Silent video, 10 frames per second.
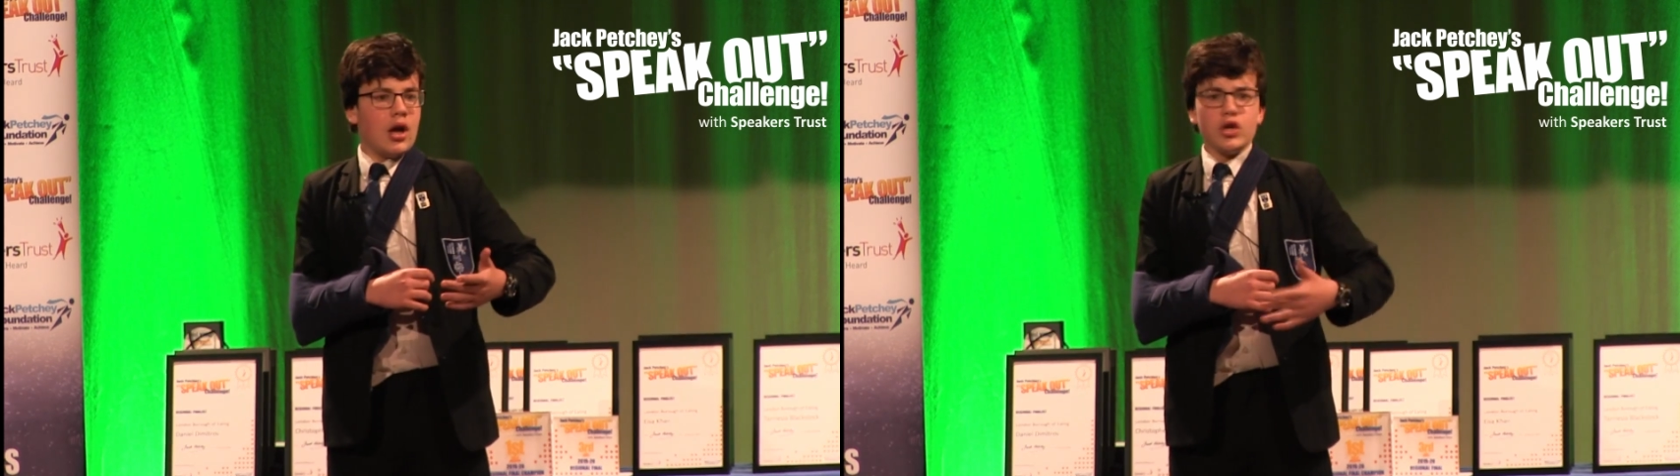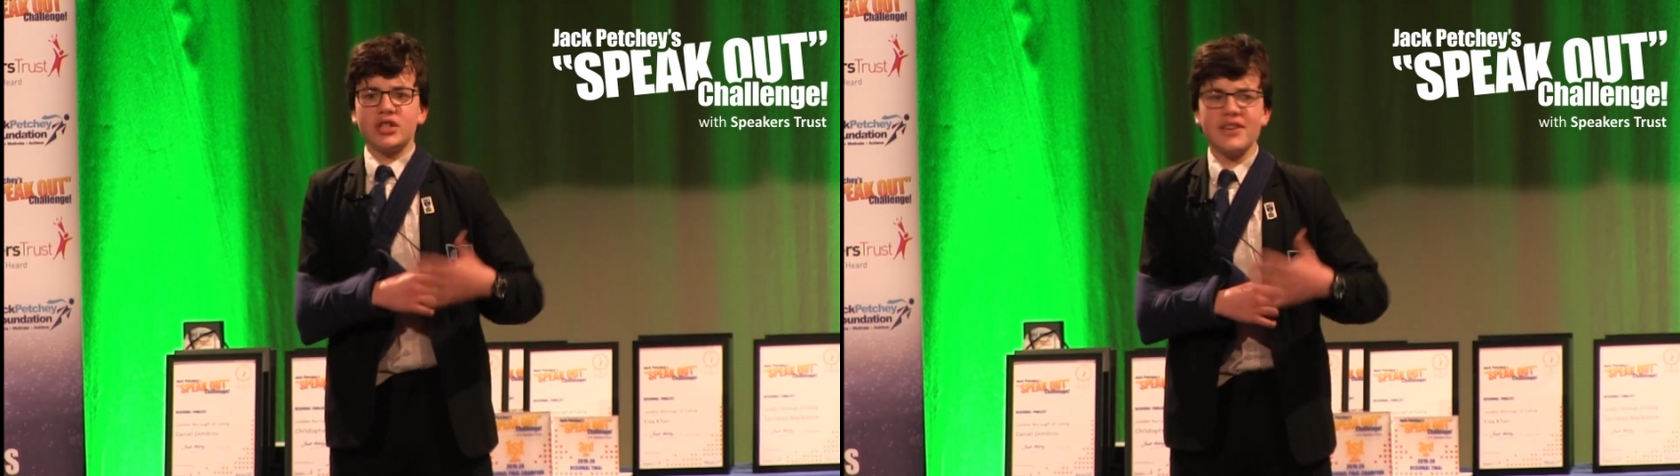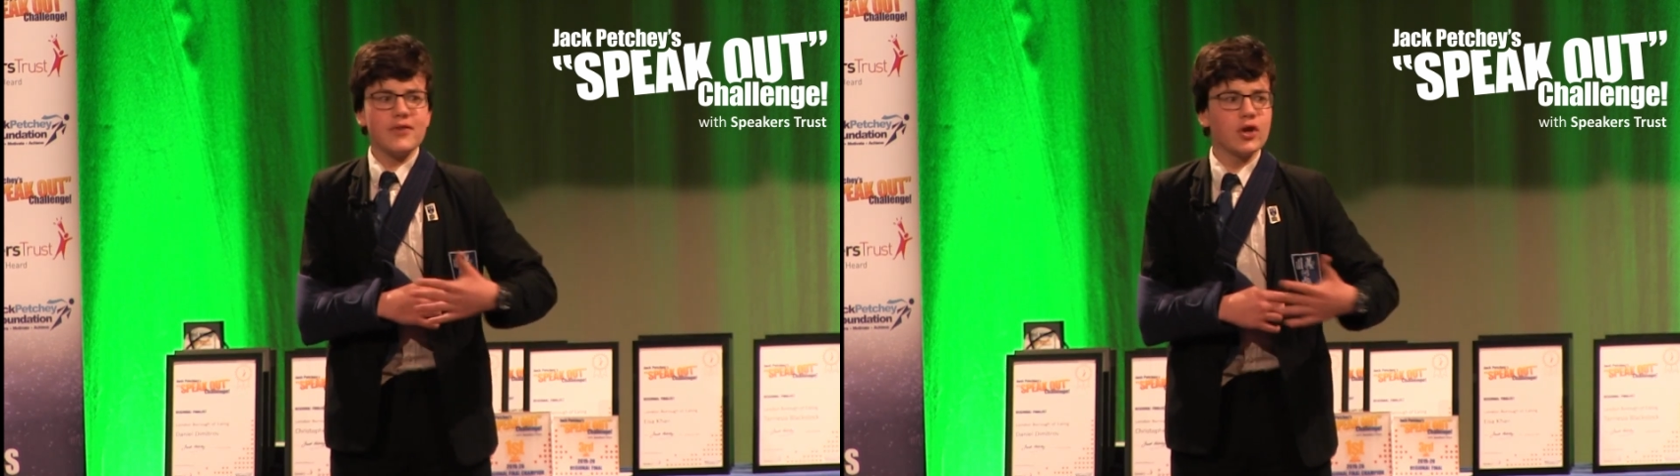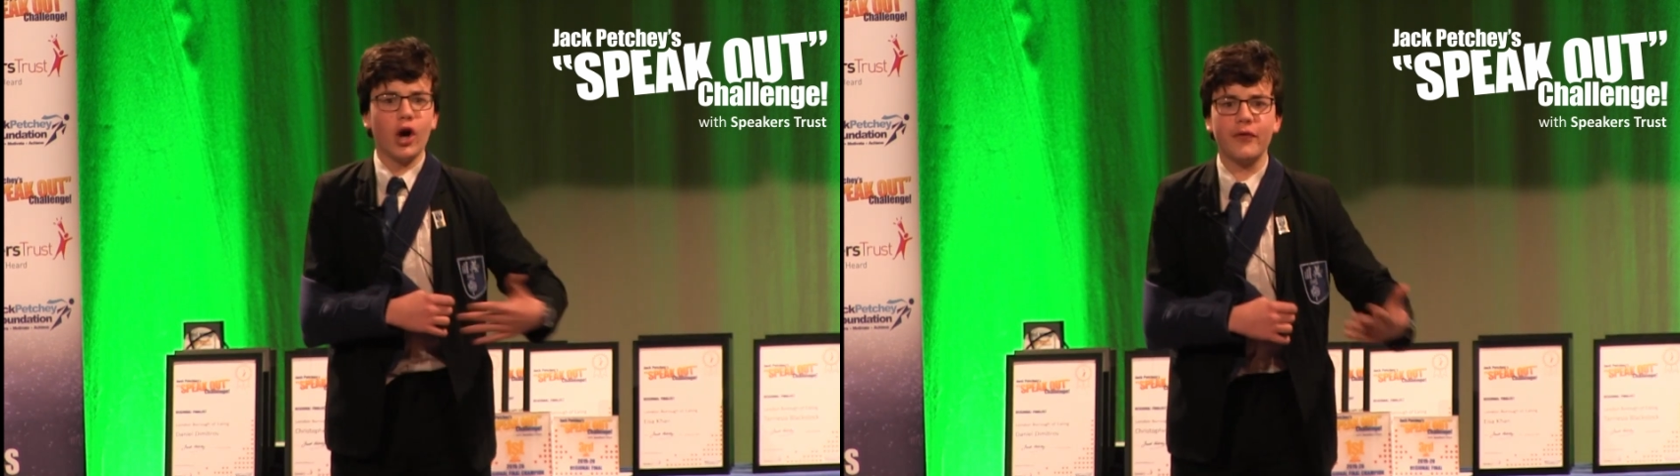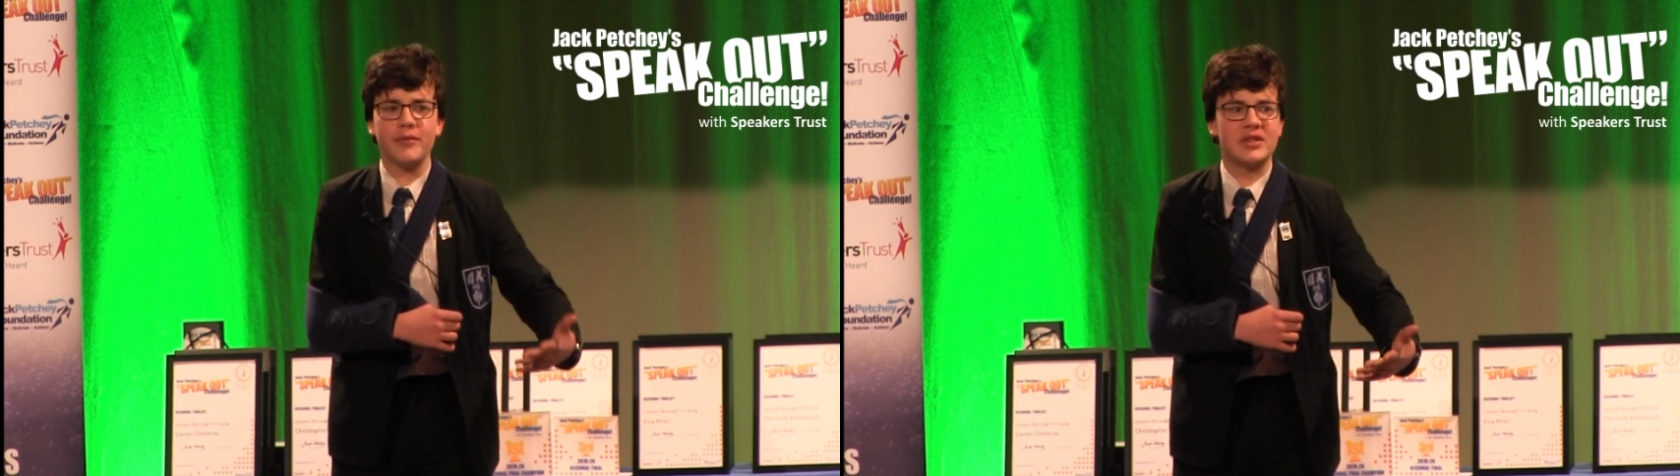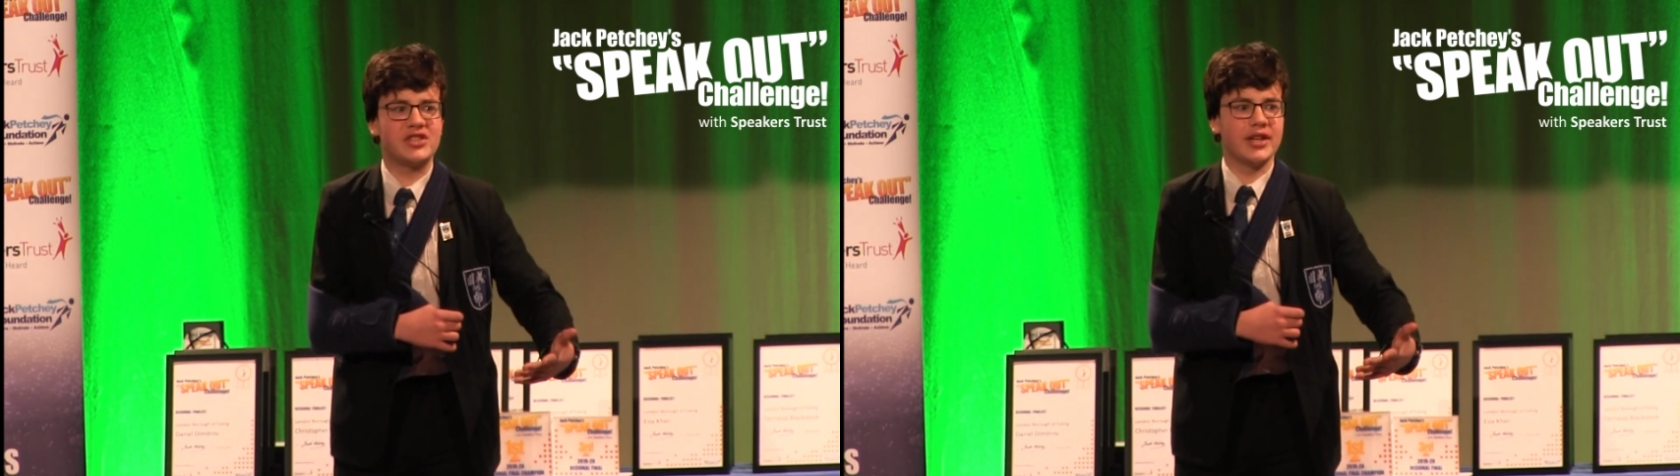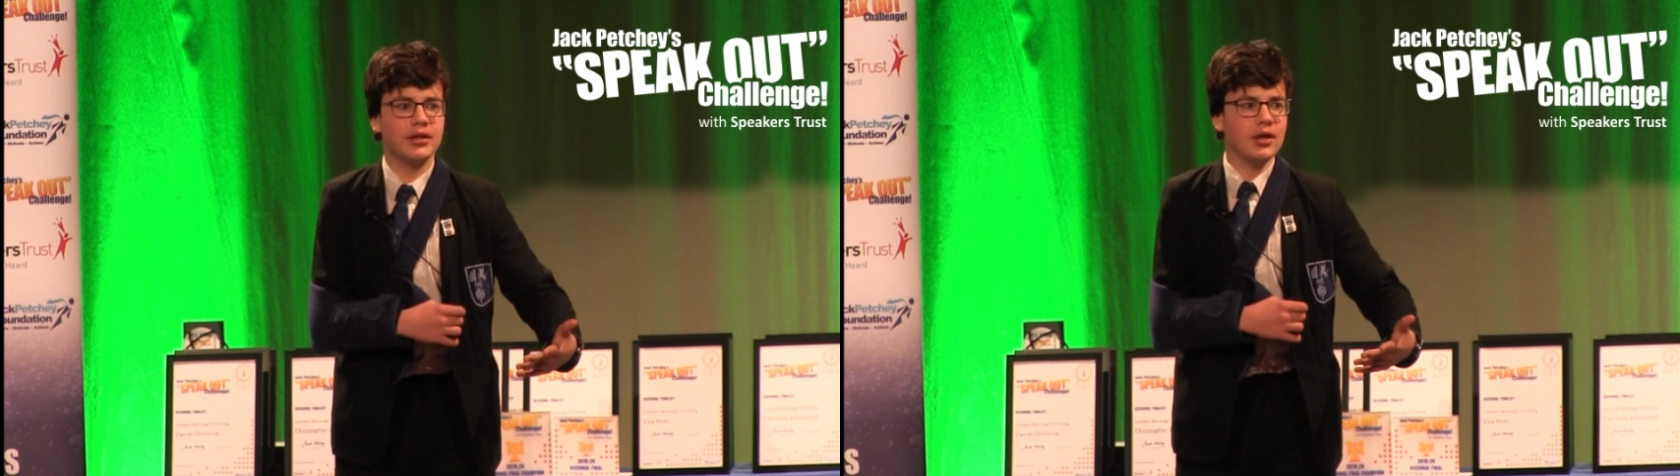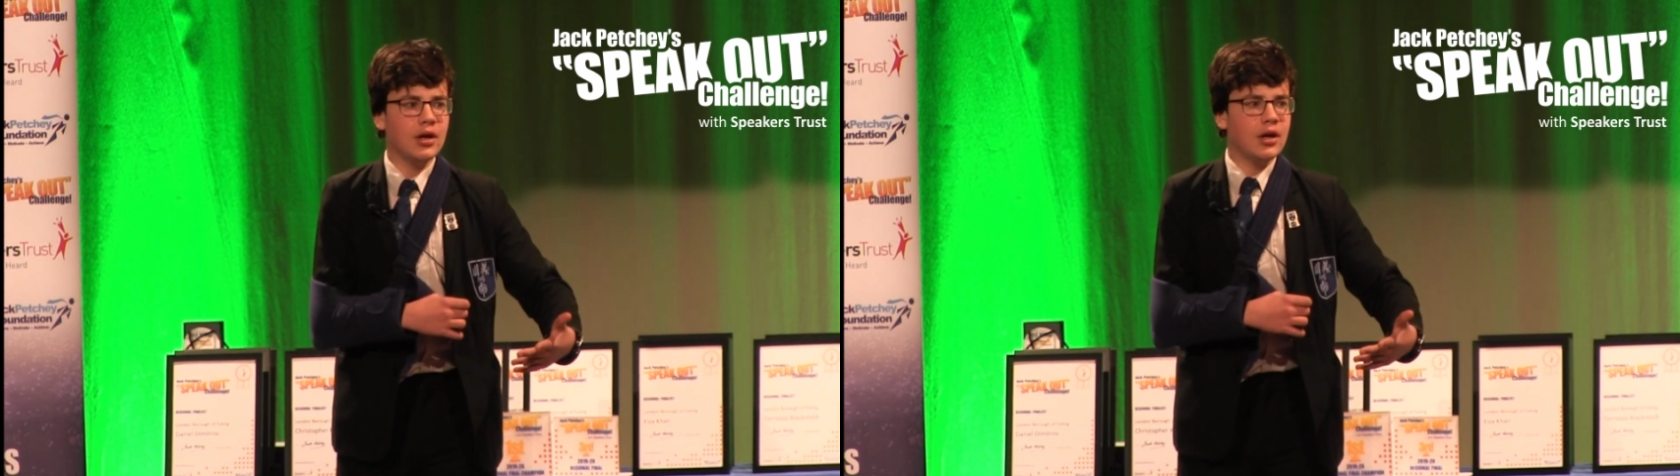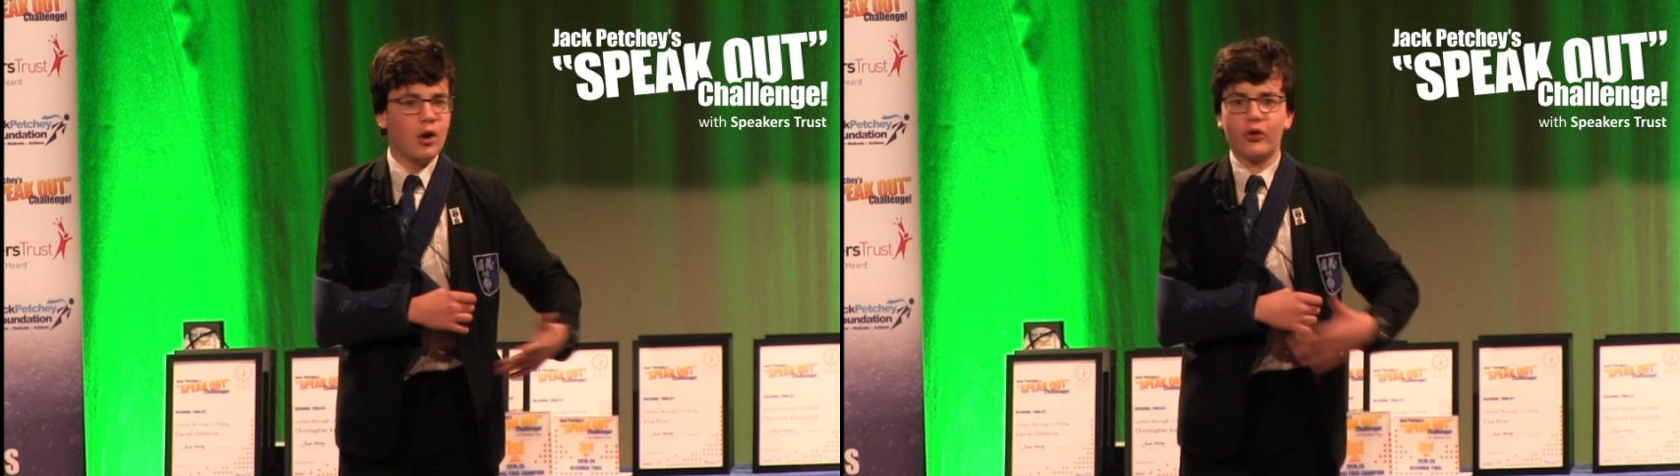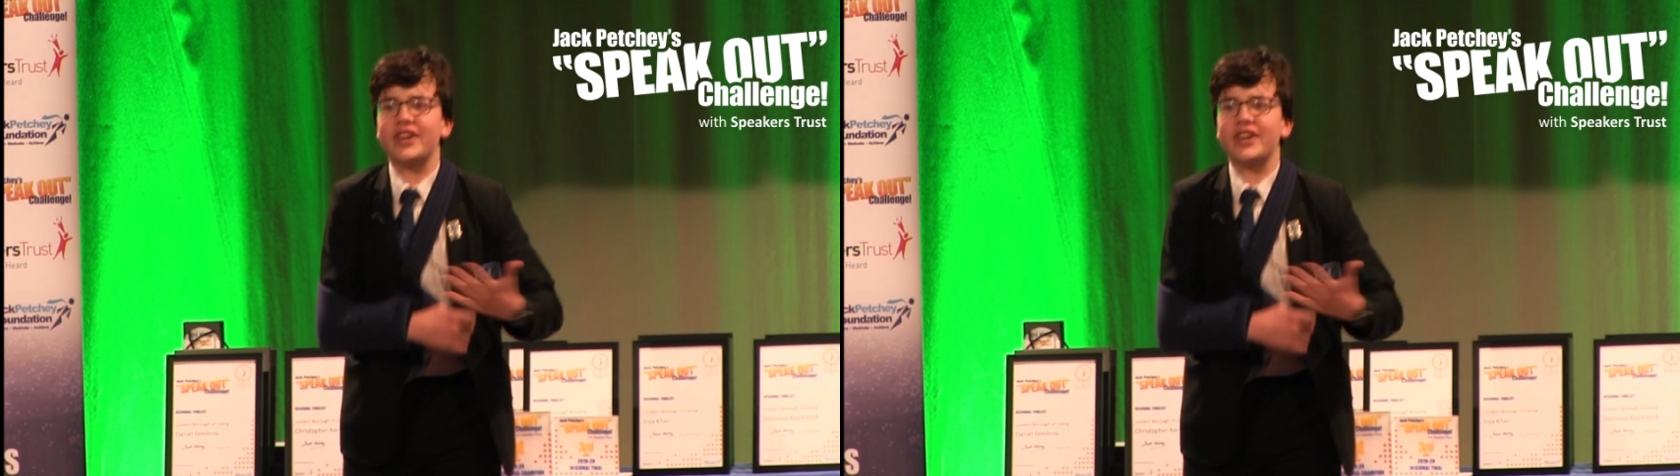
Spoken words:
Not even a coffee machine or